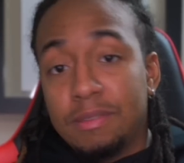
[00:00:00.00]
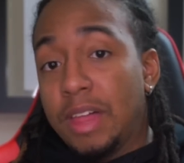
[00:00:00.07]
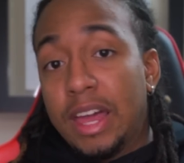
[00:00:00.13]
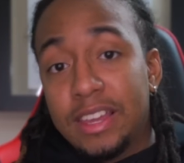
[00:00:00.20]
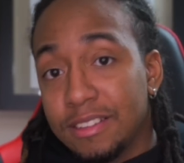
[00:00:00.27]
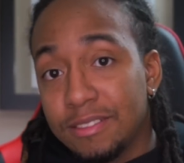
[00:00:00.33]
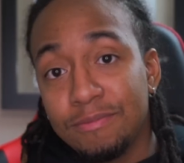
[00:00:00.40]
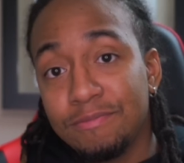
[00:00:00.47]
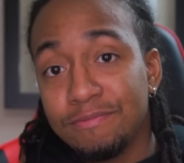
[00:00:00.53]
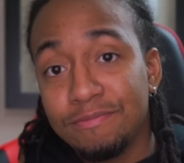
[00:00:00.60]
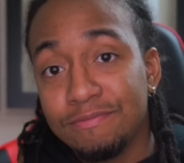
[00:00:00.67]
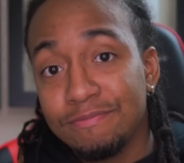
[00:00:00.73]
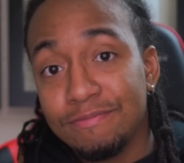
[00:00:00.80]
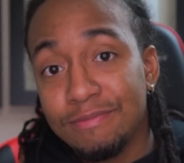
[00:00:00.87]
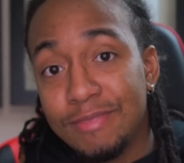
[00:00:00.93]
like
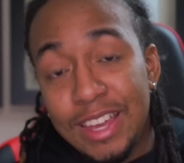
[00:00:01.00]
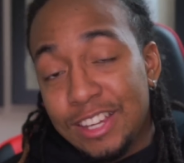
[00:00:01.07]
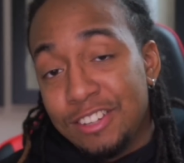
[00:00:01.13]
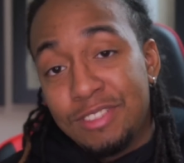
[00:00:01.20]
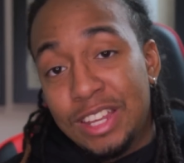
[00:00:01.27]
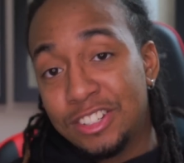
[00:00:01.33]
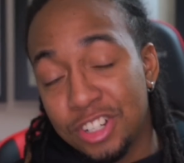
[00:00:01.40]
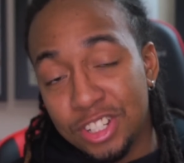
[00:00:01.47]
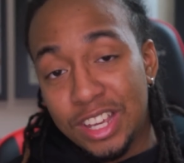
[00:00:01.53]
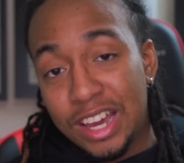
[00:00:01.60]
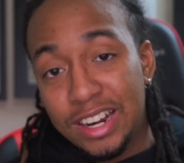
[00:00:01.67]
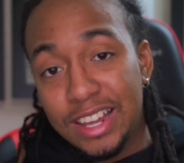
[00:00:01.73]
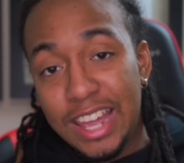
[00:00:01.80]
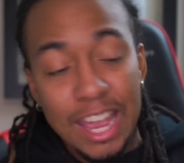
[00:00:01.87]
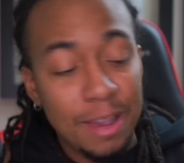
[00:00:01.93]
it, that's just
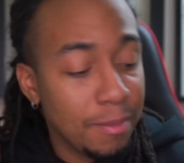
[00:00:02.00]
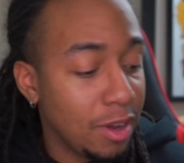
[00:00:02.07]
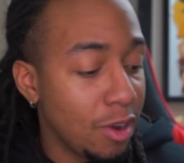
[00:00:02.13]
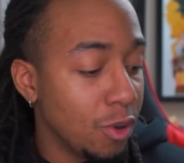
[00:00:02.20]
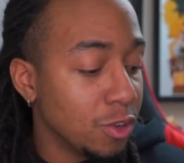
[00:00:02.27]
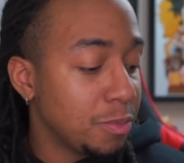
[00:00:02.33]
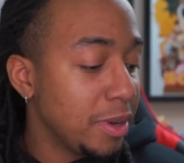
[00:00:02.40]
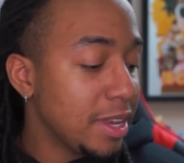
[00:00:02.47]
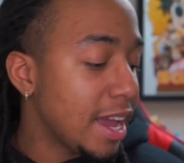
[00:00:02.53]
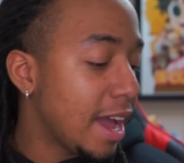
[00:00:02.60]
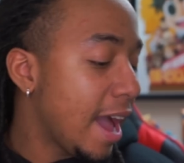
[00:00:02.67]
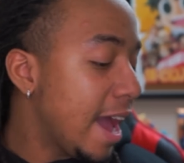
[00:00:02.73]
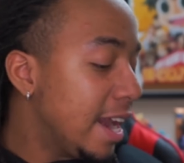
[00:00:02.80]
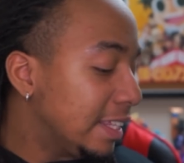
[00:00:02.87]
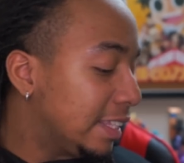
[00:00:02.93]
how the game goes. But
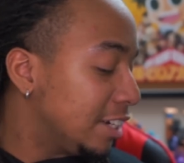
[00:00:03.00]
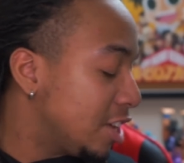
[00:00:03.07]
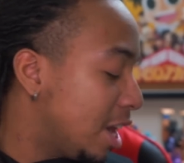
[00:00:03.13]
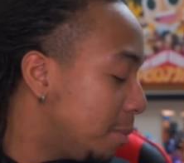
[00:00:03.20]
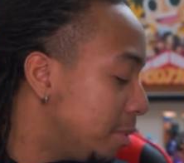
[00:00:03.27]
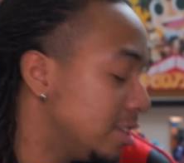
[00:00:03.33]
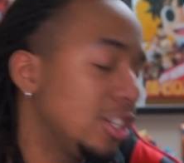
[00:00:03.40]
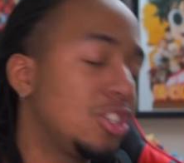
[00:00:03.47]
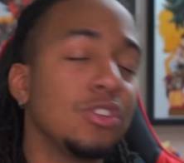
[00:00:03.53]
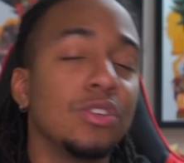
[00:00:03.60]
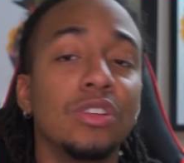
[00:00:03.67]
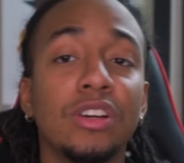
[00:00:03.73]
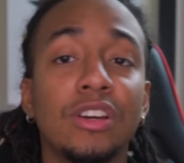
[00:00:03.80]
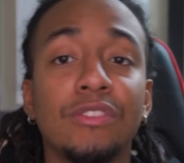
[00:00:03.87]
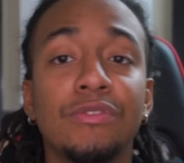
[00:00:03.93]
yeah, anything Japanese that you're
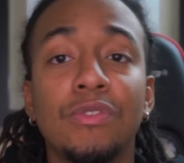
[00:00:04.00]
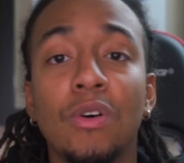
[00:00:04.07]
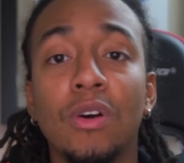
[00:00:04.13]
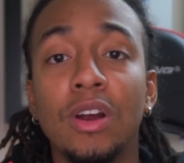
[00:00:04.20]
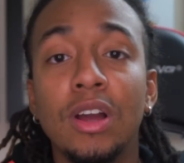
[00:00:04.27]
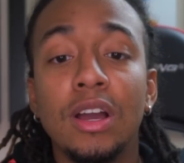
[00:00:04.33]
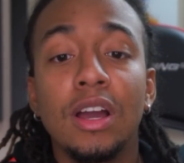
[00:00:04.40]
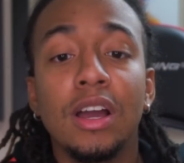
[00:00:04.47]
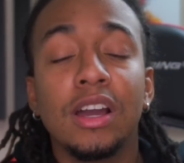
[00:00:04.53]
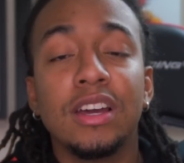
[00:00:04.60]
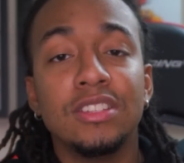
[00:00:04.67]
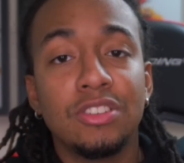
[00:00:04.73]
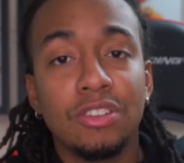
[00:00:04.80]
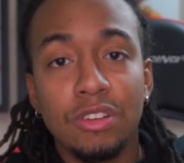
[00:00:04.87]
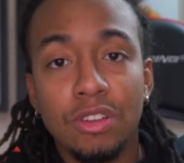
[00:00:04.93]
looking for,
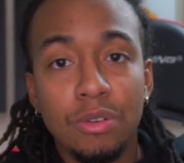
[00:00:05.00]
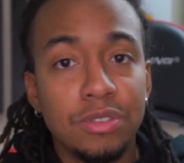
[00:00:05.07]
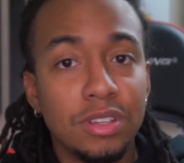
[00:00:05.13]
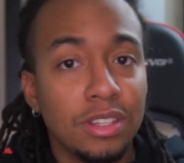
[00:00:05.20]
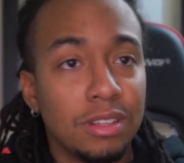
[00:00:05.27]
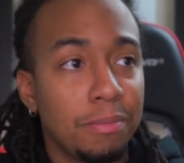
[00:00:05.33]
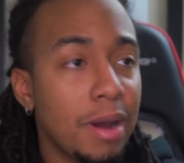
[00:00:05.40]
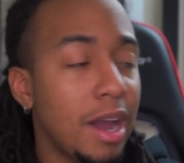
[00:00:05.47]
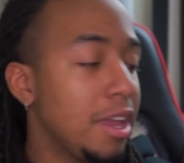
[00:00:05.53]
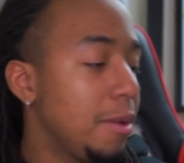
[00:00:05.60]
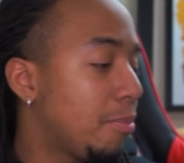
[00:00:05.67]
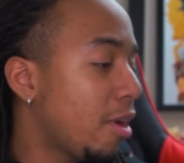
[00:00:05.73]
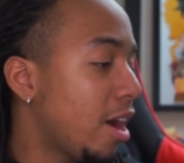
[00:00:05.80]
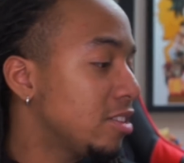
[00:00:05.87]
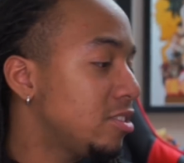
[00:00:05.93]
consider using the Buyee
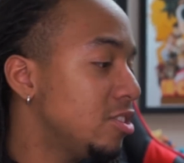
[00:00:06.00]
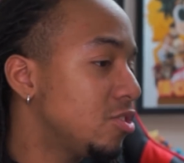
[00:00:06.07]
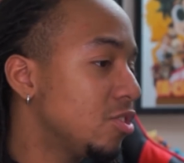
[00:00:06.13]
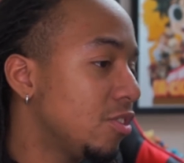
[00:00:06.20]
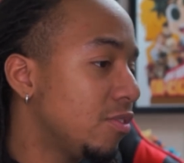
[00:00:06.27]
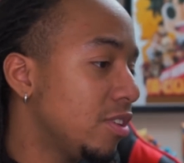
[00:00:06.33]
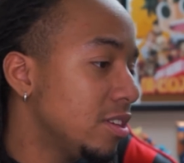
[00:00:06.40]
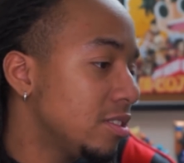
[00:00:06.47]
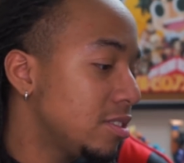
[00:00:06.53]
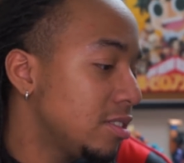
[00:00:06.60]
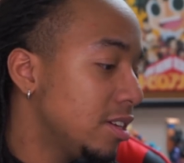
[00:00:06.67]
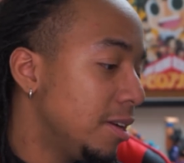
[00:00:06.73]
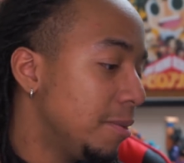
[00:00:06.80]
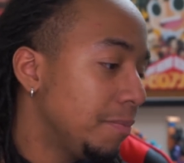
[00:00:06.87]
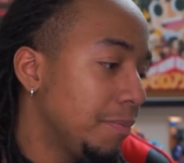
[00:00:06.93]
Proxy
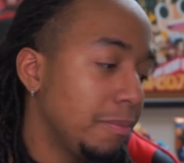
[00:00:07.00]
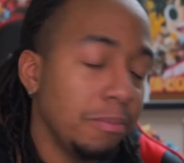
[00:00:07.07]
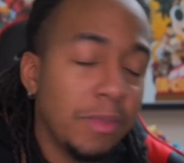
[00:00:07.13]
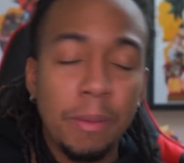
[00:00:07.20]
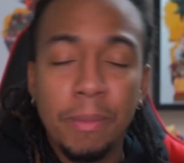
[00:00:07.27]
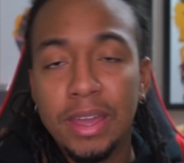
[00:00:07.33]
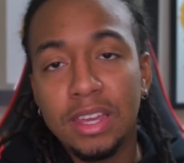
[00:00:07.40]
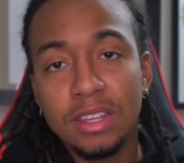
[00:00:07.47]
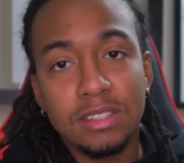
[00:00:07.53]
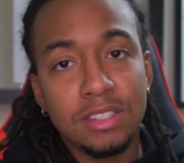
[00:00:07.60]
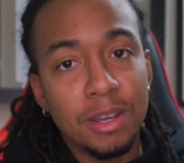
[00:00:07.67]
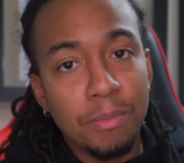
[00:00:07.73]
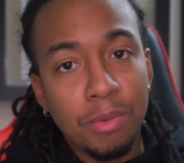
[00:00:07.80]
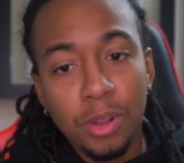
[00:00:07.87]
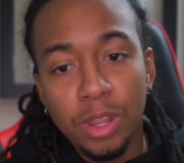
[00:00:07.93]
service. They make it
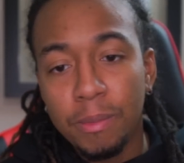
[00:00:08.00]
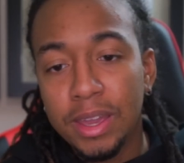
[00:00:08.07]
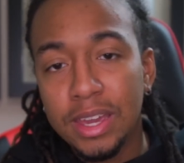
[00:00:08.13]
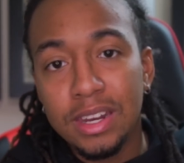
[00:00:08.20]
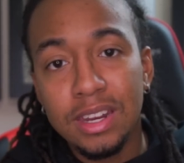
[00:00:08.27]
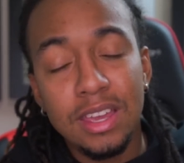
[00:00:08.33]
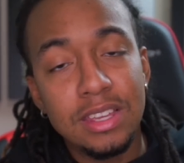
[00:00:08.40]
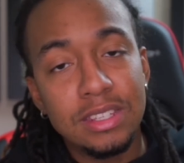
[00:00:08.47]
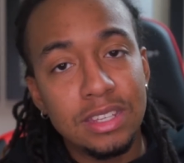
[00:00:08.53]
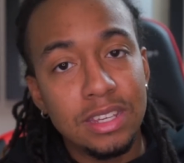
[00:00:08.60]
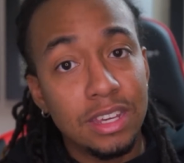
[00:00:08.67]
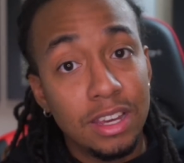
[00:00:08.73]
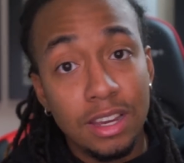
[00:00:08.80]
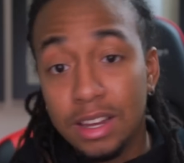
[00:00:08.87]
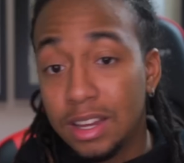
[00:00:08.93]
simple, they make it
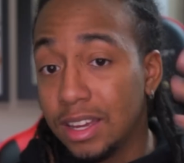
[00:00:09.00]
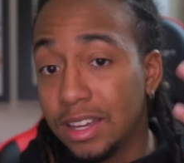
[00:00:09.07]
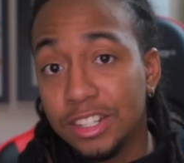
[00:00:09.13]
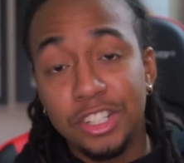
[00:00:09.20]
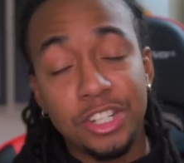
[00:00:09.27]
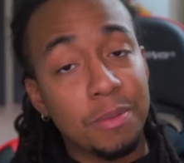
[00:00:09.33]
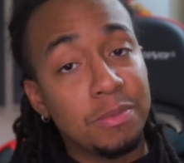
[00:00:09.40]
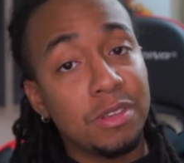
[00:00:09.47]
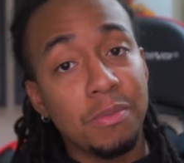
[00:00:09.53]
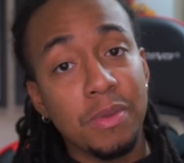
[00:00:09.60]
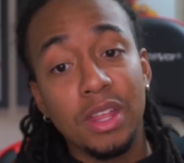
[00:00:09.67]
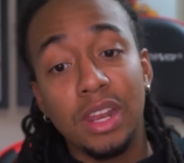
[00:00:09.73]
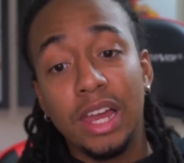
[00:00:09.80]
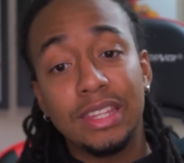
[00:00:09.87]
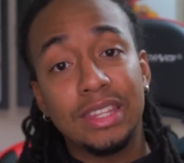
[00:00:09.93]
easy. It shipped to
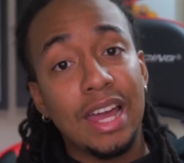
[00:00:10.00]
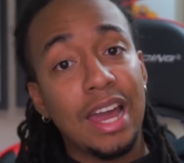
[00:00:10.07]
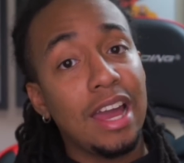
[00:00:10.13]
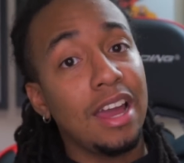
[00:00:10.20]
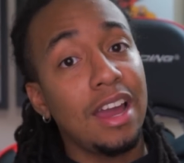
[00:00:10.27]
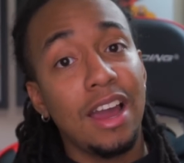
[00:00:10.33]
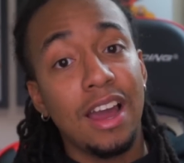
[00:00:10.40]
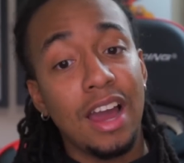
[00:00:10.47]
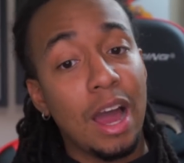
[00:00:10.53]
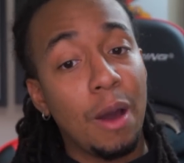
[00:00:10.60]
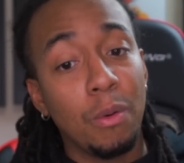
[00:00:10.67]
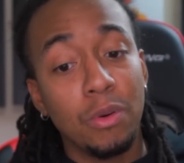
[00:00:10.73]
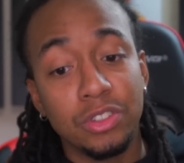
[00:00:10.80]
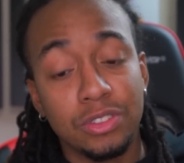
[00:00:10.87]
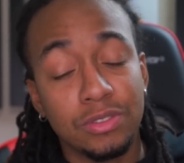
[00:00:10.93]
me like that. I
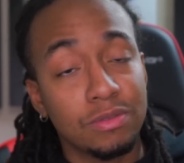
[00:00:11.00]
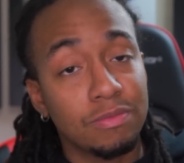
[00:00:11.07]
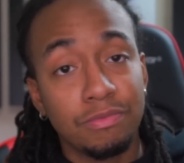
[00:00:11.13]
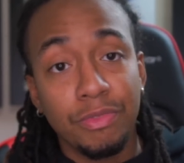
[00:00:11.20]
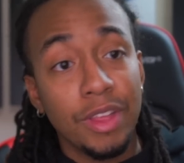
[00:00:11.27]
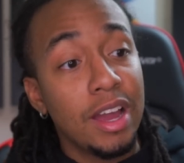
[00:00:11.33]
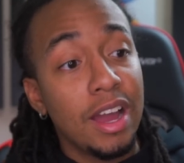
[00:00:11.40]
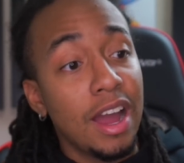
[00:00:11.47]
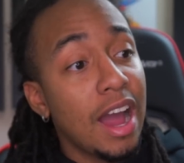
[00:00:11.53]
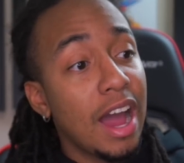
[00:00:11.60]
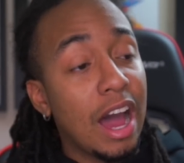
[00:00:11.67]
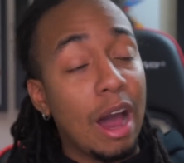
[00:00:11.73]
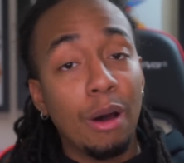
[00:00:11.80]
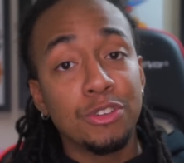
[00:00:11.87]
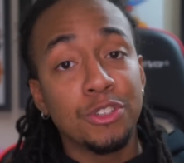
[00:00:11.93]
was
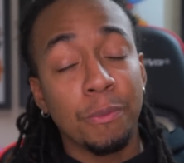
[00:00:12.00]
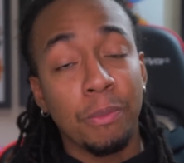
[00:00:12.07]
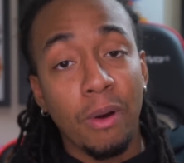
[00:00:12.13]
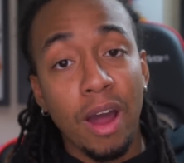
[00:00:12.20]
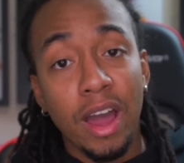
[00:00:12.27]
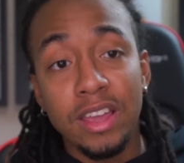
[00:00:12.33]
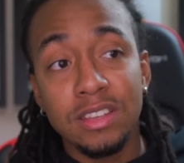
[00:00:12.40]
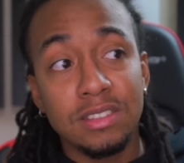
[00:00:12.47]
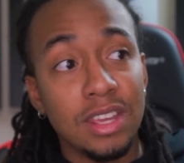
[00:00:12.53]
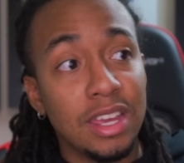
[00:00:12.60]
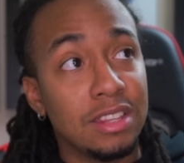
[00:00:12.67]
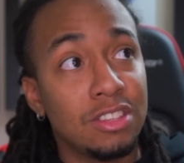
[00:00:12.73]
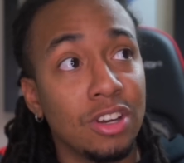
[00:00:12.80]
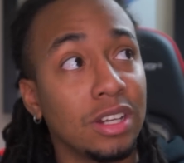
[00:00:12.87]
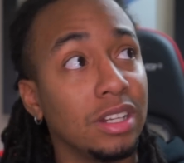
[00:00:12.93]
I was surprised
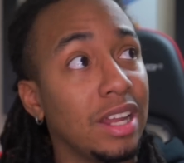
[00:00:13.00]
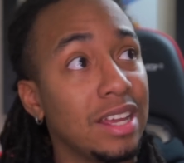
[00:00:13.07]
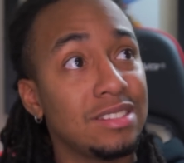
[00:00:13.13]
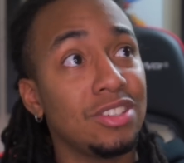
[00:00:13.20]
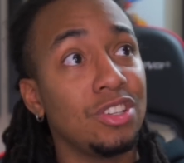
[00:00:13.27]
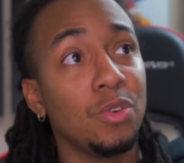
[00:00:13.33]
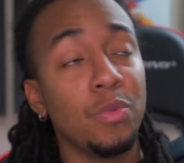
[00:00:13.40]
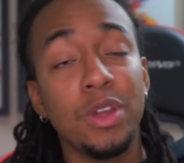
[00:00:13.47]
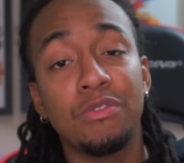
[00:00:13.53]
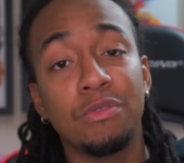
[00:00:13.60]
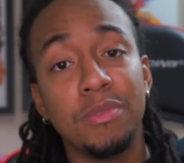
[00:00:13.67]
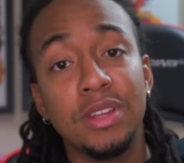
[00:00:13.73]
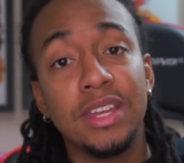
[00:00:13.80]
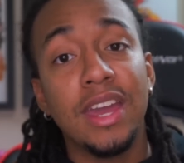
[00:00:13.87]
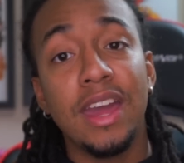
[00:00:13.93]
it took less than a week for
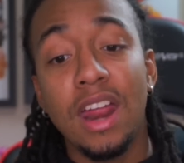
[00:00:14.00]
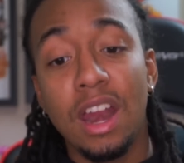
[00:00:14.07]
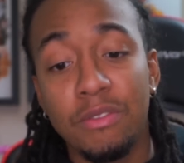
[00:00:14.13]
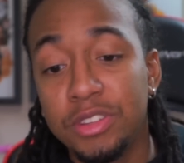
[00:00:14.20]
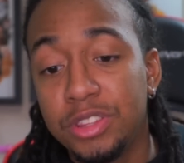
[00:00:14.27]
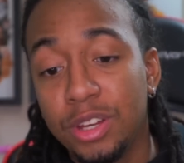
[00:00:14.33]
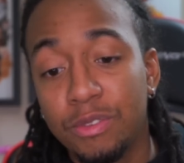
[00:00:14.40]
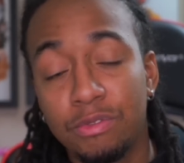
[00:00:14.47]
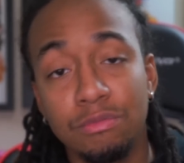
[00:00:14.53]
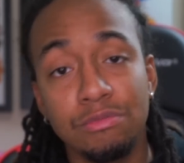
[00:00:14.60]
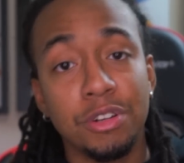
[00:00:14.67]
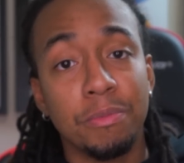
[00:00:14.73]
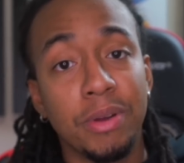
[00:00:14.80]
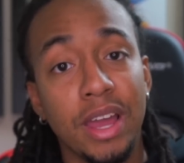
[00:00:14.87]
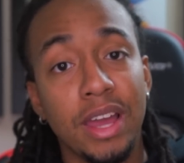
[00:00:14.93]
me to get everything from
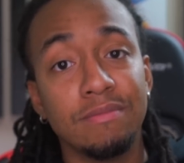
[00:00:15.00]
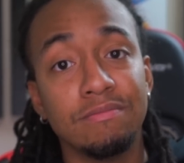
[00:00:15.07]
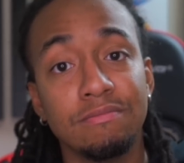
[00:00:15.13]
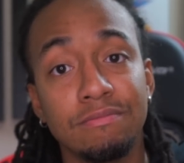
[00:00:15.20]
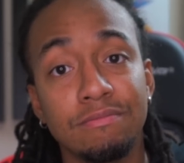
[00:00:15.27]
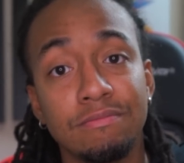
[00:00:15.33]
Japan.